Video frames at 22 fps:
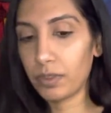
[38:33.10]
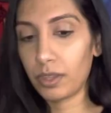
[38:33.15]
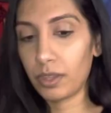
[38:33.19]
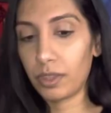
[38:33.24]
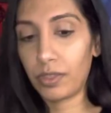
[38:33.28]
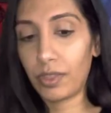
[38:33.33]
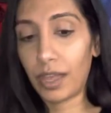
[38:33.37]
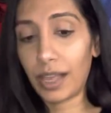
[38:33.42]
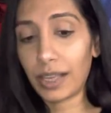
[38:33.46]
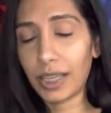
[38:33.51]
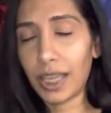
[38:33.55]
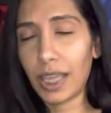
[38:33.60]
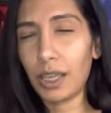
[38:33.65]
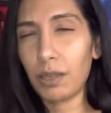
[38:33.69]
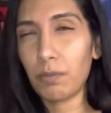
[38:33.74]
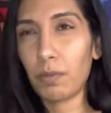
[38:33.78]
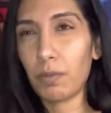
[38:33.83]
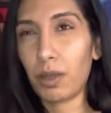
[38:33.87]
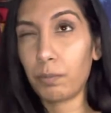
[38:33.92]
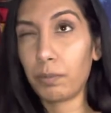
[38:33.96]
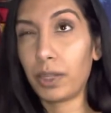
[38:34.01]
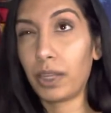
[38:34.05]
That
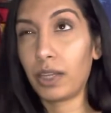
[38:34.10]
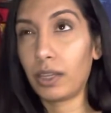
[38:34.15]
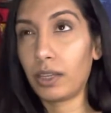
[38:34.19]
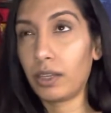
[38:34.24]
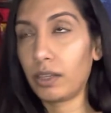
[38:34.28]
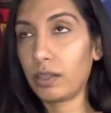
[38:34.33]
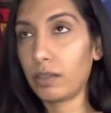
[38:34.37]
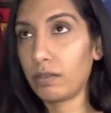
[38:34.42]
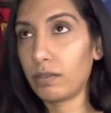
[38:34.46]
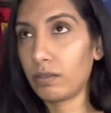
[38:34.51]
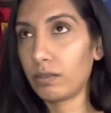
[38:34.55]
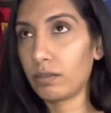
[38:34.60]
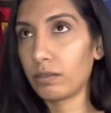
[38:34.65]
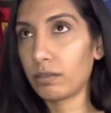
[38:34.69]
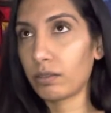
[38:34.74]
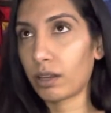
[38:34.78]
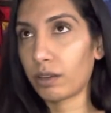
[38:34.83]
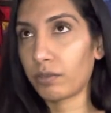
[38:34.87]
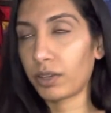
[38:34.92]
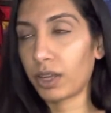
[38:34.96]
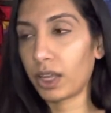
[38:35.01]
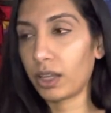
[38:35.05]
came up in,
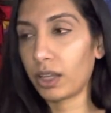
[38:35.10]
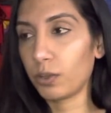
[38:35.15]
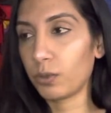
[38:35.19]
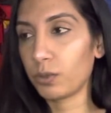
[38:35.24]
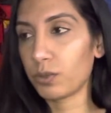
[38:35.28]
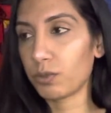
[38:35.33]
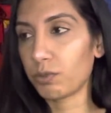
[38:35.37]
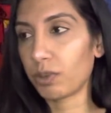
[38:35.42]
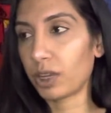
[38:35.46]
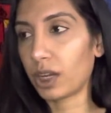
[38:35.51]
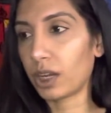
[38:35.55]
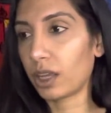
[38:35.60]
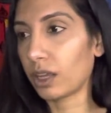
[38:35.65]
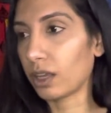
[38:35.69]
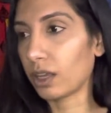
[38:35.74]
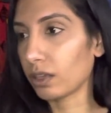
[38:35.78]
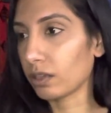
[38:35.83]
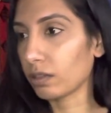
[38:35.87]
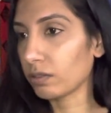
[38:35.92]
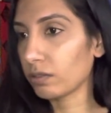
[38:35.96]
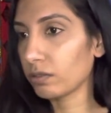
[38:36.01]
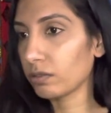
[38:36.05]
I forget who's
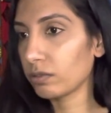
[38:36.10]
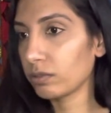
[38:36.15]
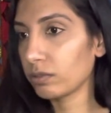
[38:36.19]
reading.